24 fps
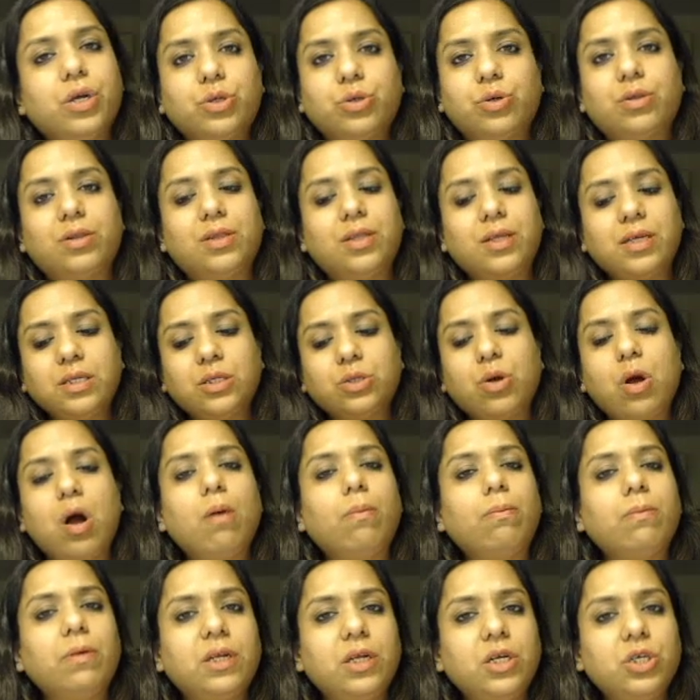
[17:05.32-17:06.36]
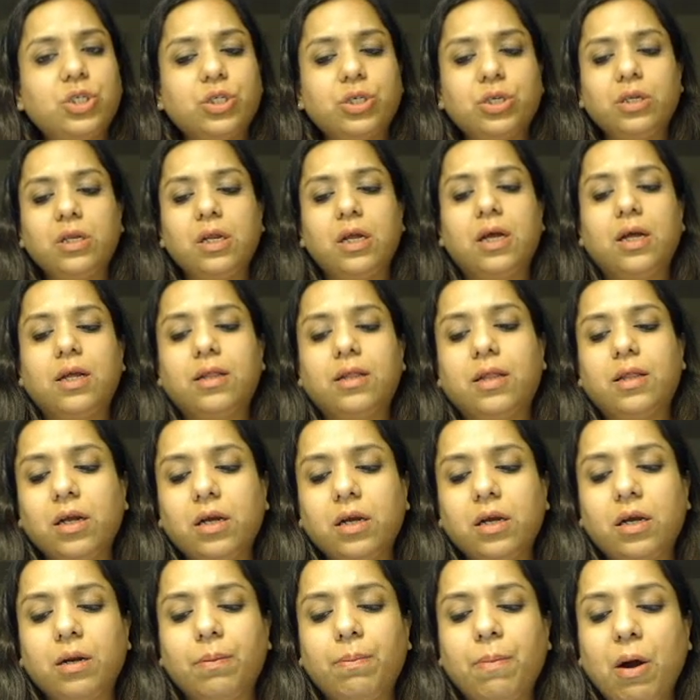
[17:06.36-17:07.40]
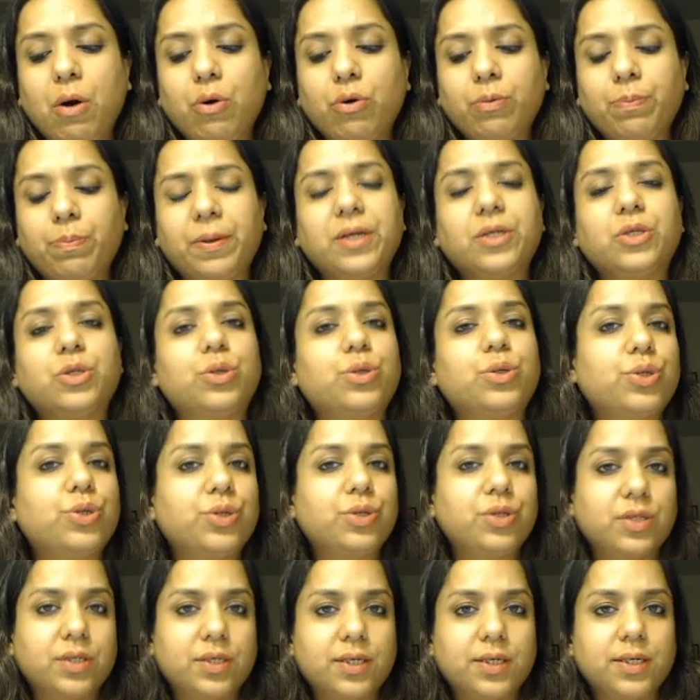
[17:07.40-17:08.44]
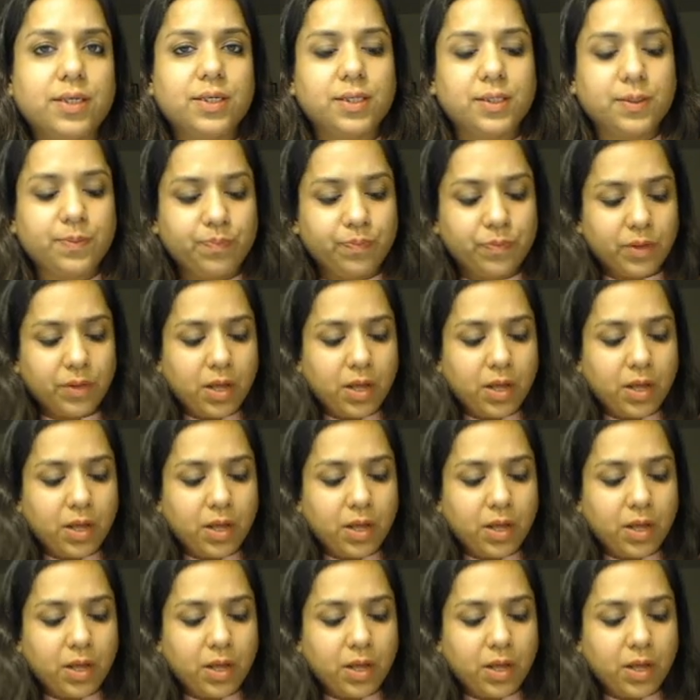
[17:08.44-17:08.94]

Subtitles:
So this combination, think about Paget's disease.